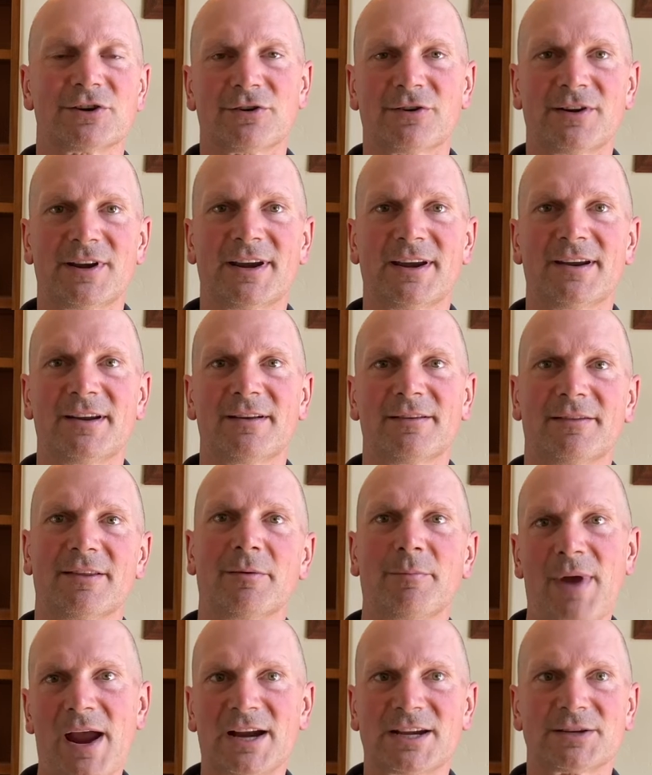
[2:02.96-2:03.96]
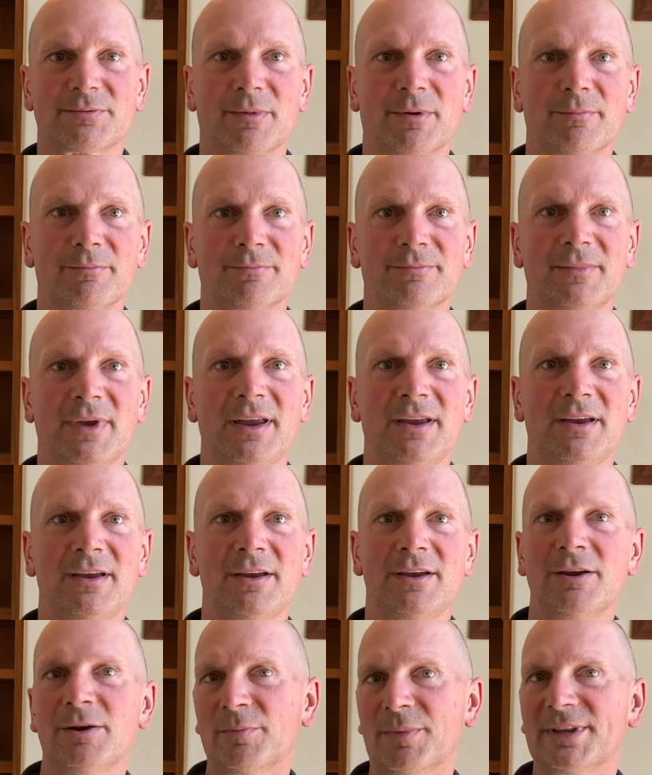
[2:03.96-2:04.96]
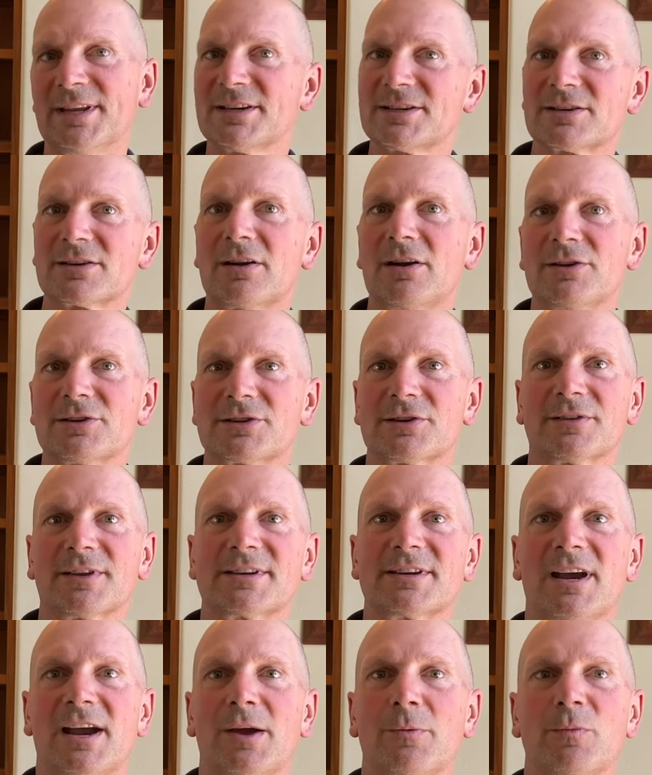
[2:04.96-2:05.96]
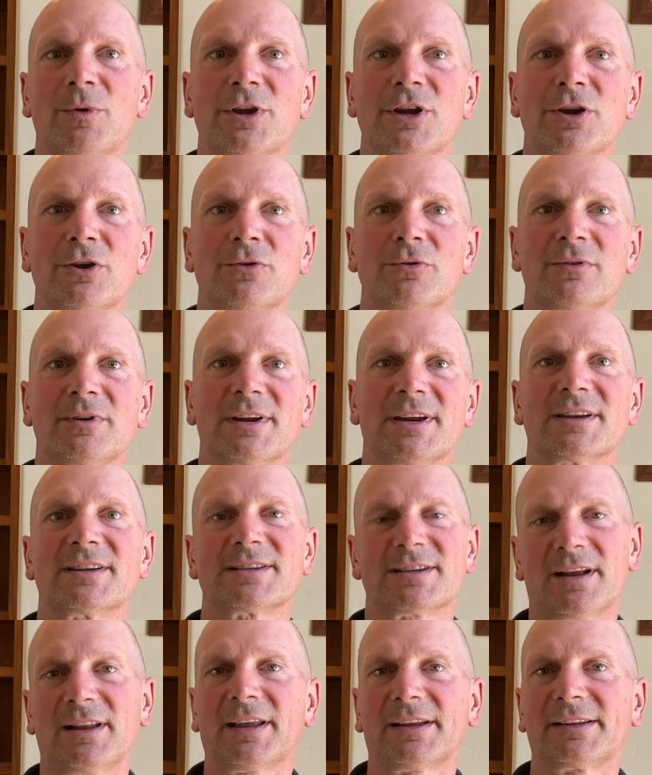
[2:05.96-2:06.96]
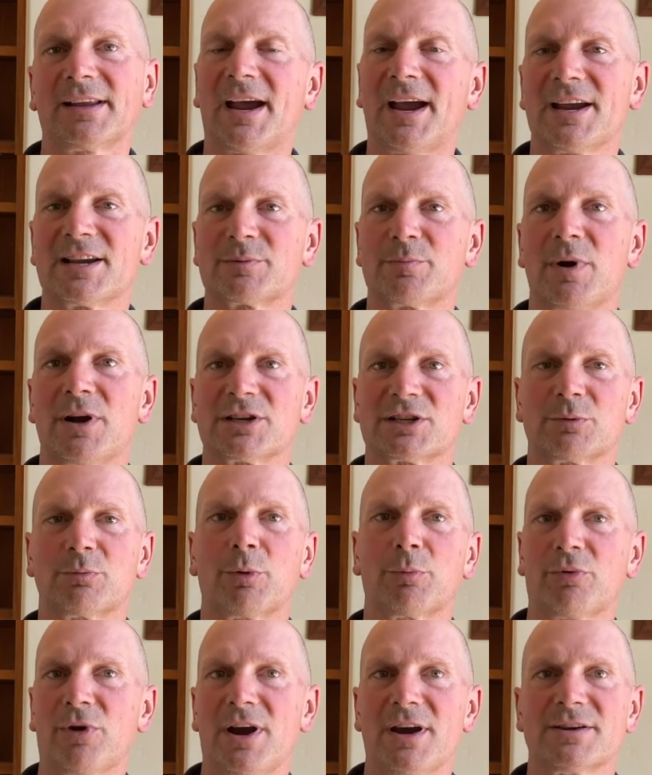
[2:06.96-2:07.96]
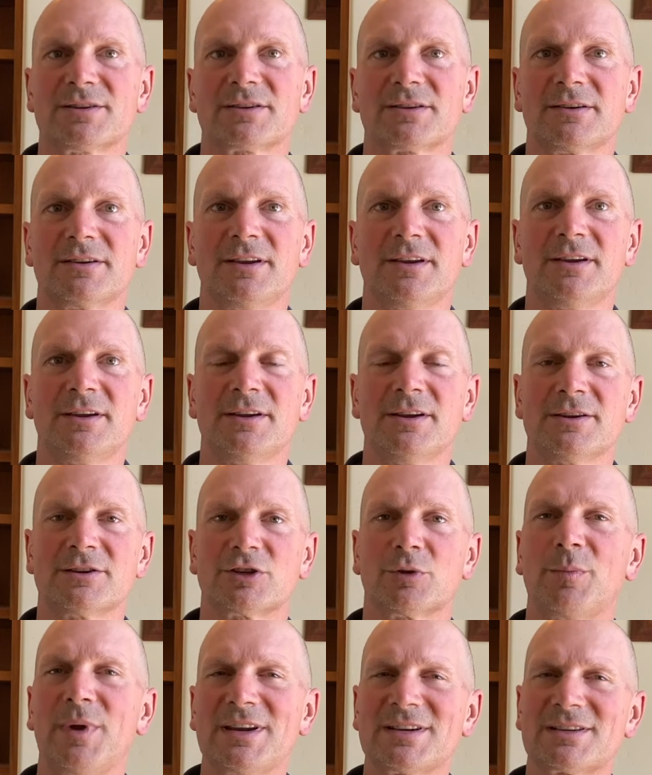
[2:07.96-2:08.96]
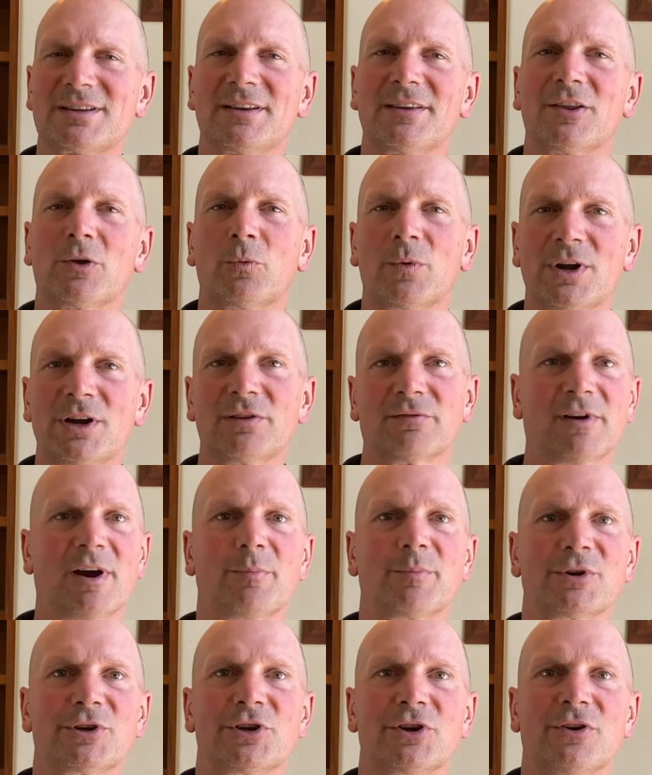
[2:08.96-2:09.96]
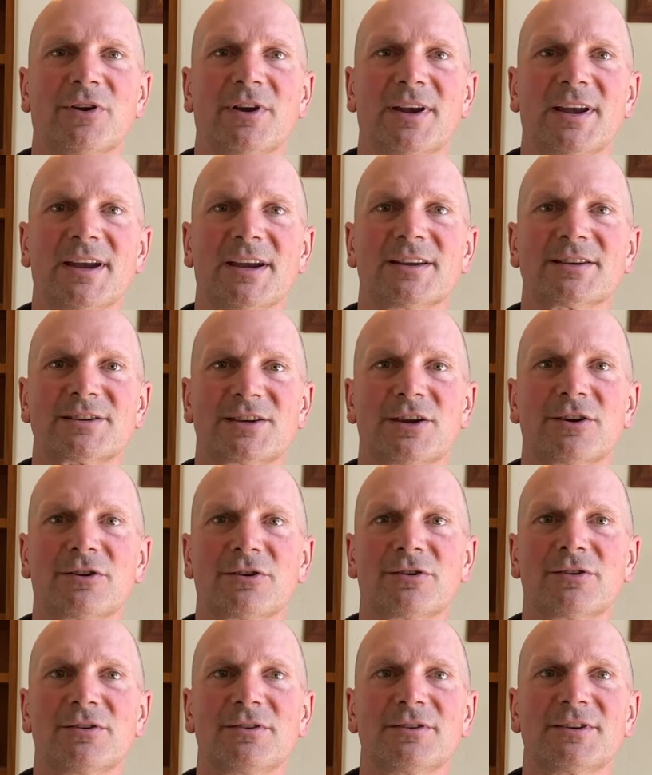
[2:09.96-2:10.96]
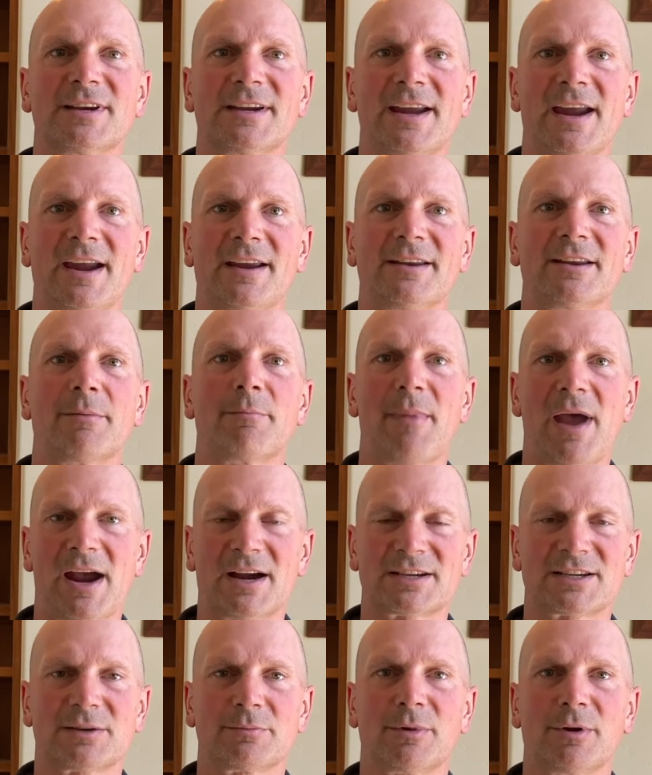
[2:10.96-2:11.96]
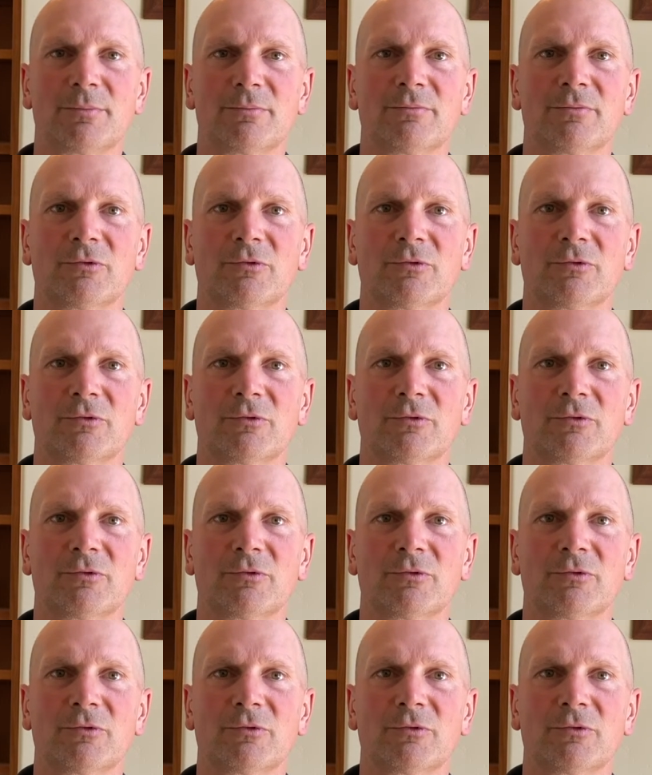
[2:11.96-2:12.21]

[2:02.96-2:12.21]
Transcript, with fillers: earning the maximum. But this is also the time when you can sell at the highest possible price. So basically the window of opportunity is here to gain the maximum